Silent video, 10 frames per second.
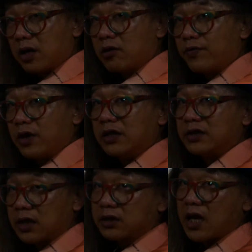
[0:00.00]
microfarad is
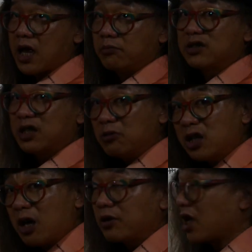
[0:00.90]
6 amps. Some of
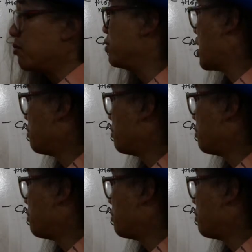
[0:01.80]
them can be